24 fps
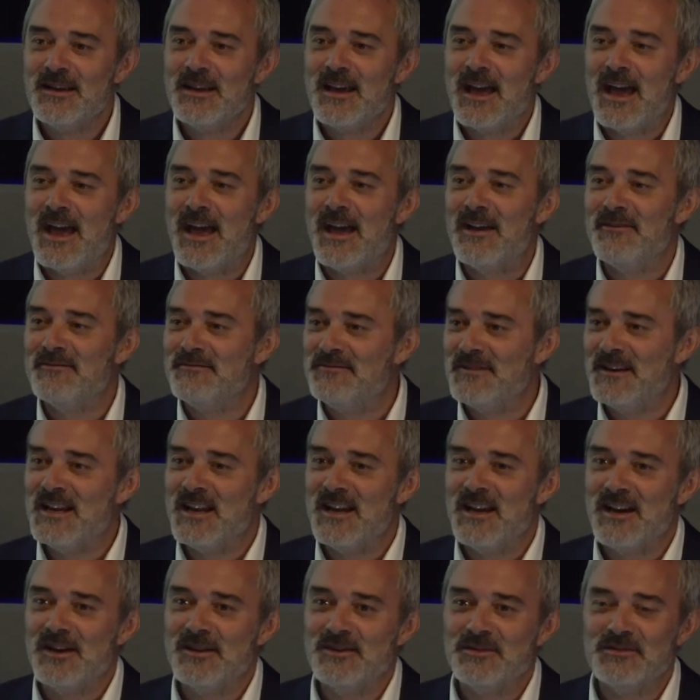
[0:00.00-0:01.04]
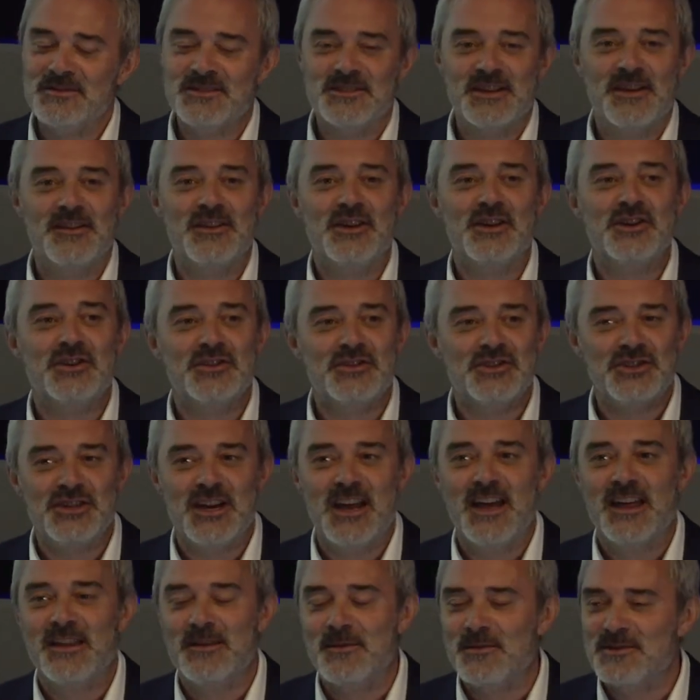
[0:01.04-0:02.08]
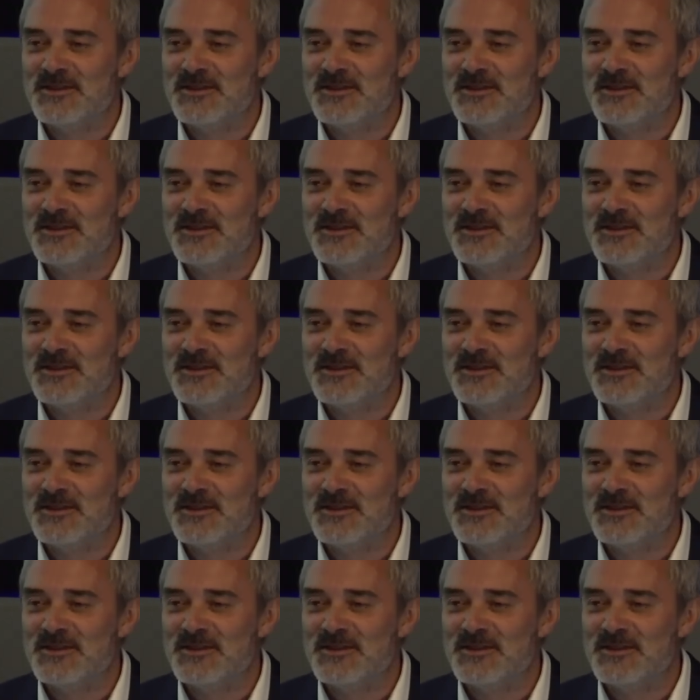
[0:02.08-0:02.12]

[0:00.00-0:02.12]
videos, so you can share them,